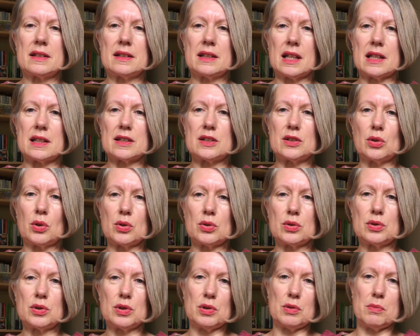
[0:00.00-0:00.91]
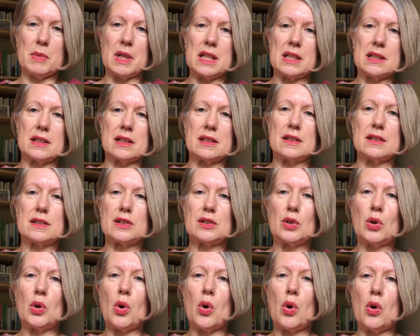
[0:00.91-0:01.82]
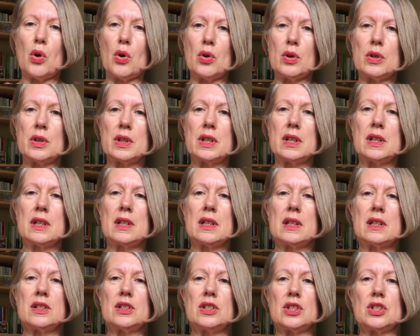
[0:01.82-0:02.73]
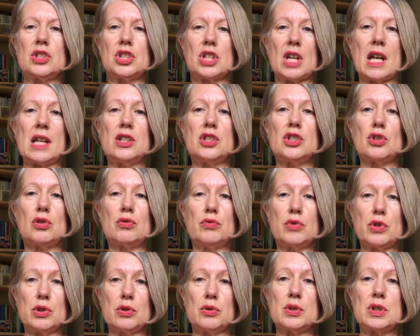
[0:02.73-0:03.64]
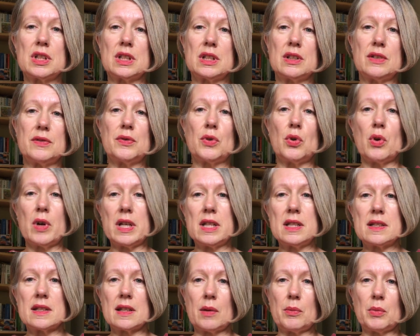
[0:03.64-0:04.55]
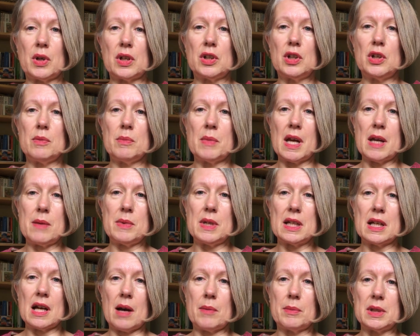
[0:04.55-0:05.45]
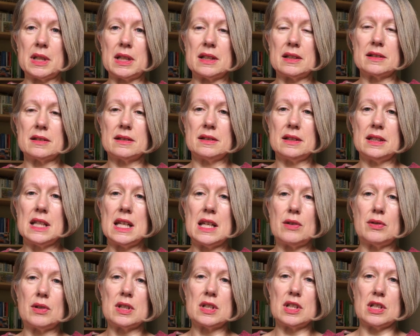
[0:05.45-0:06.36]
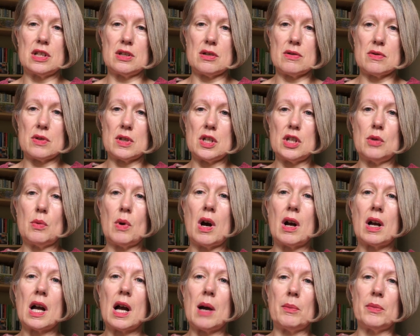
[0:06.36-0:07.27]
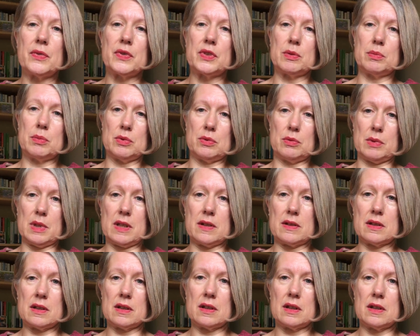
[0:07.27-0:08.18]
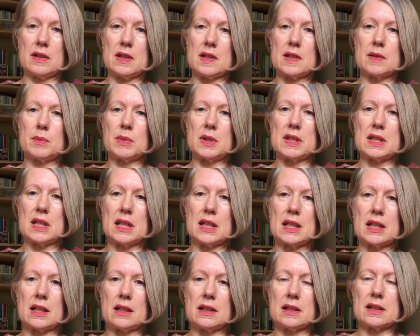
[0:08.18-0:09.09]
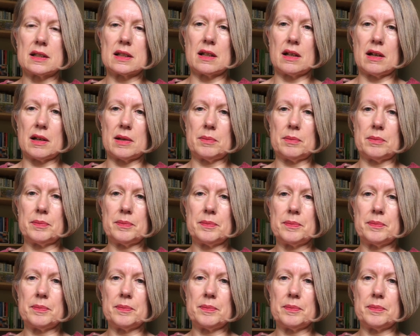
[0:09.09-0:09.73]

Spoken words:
That's not 2 meters. Or to change your route and avoid someone who may be coming nearer to you than you are comfortable with at this particular time.